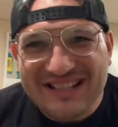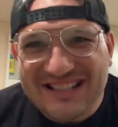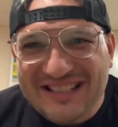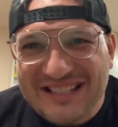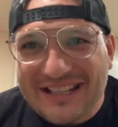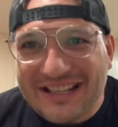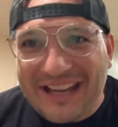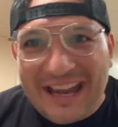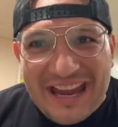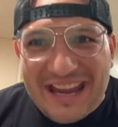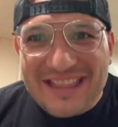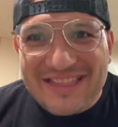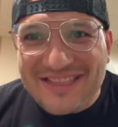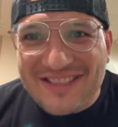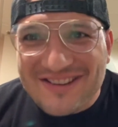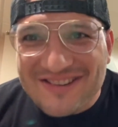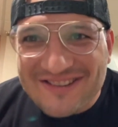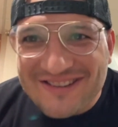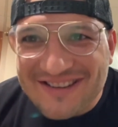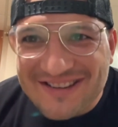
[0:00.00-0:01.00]
It's like
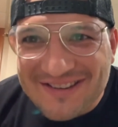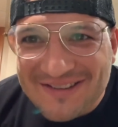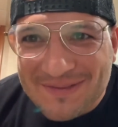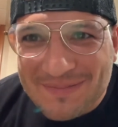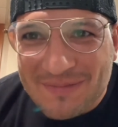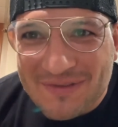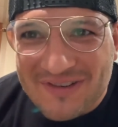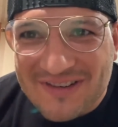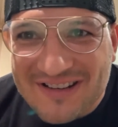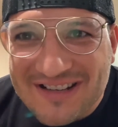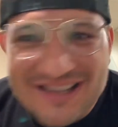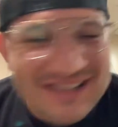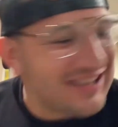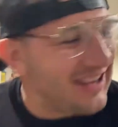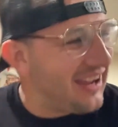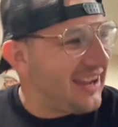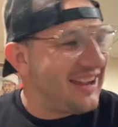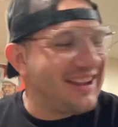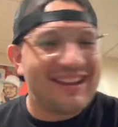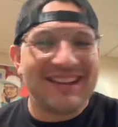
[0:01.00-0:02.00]
8:30 in the morning,
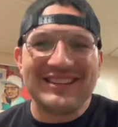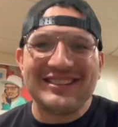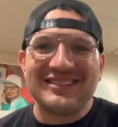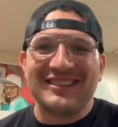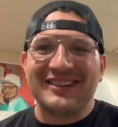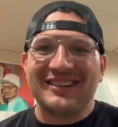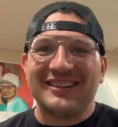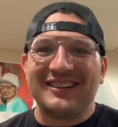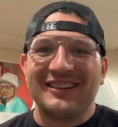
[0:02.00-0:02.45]
and